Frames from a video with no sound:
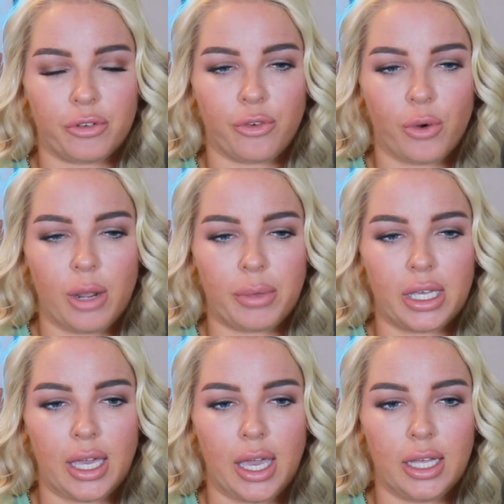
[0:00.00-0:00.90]
before it
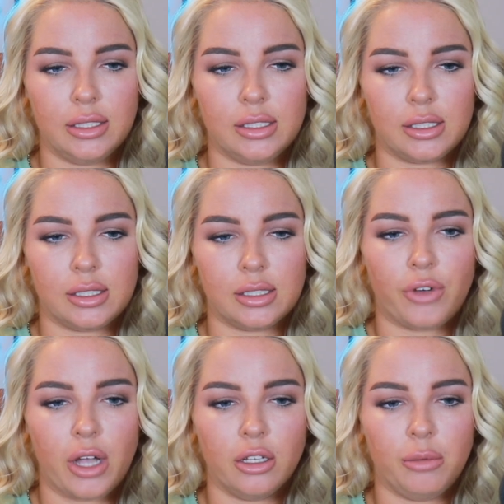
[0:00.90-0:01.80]
begins?
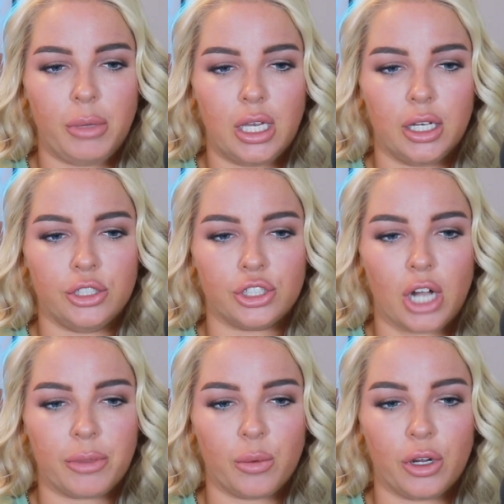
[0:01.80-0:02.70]
Follow me,
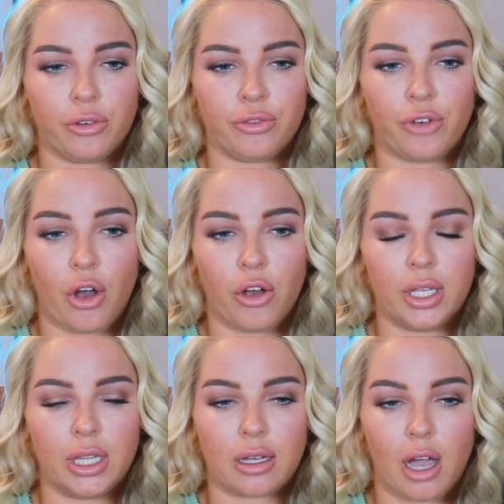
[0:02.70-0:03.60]
drop the word fall
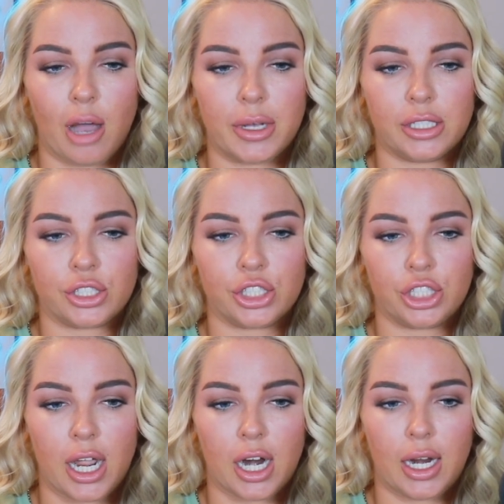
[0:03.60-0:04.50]
in the comments,
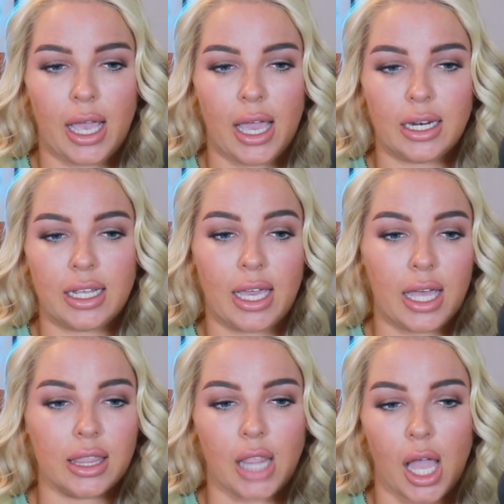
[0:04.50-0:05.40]
share, and get
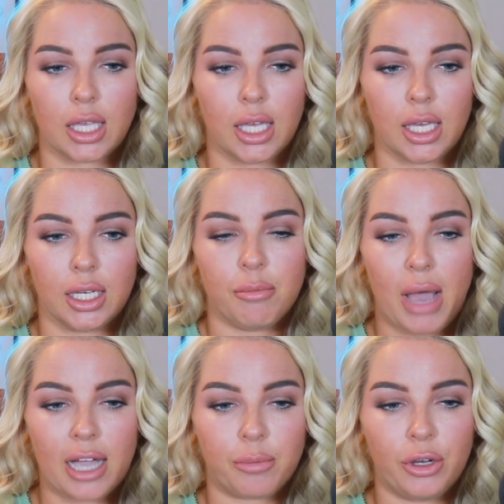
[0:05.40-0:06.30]
lucky.
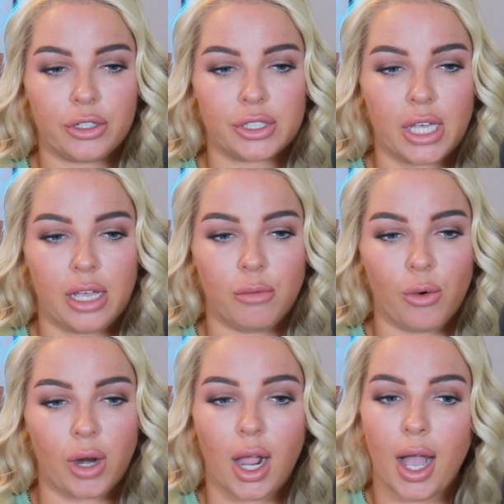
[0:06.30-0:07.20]
MacBooks and
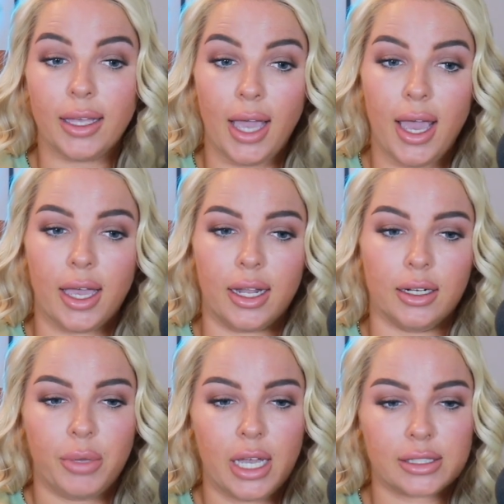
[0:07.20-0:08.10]
more. Again,
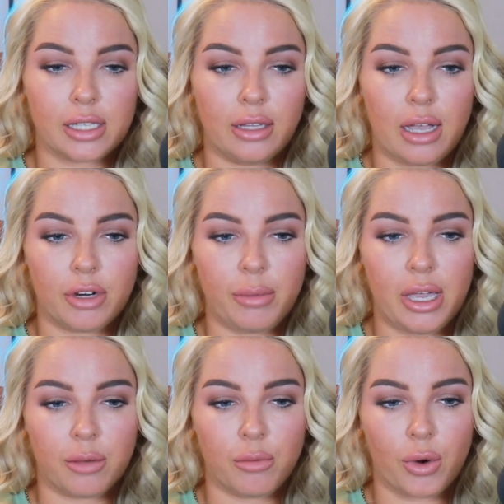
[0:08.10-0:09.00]
P.S. I'll never
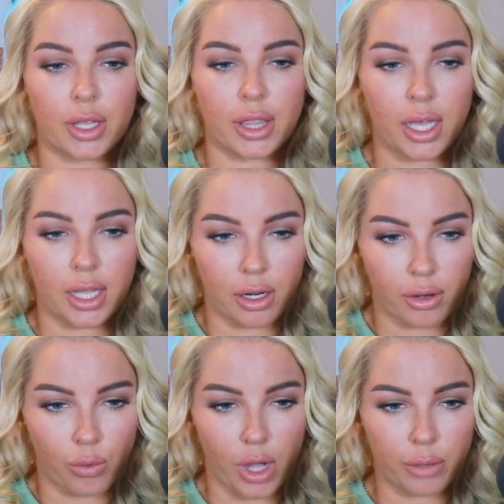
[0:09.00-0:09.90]
make more than
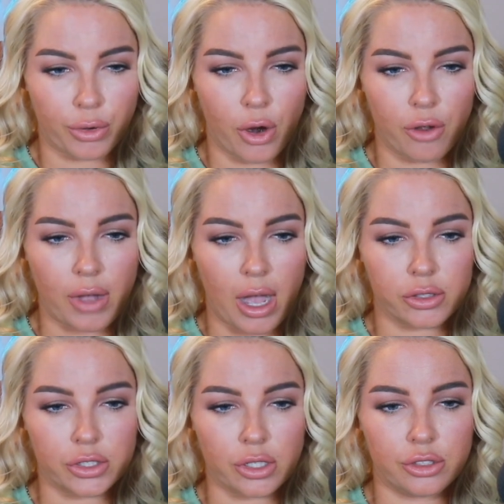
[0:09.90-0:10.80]
one profile,
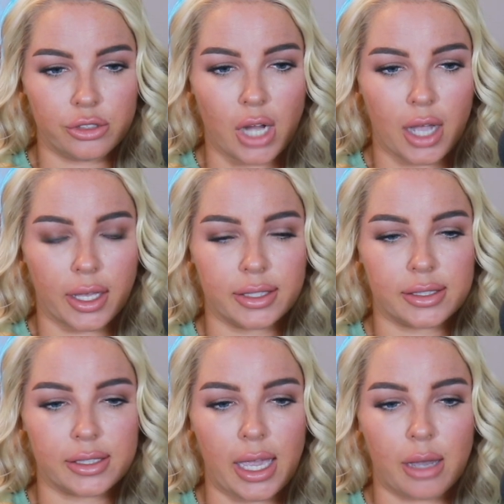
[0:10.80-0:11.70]
so do not get
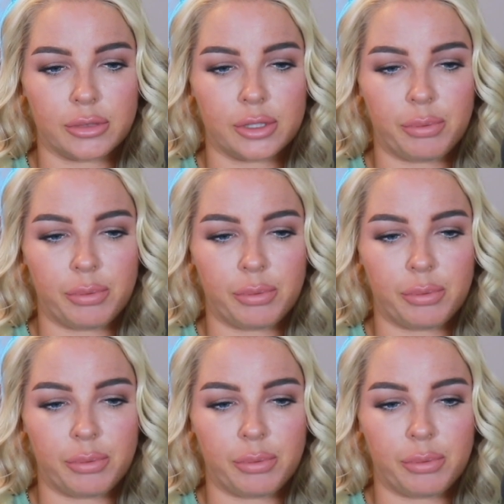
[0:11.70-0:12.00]
scammed.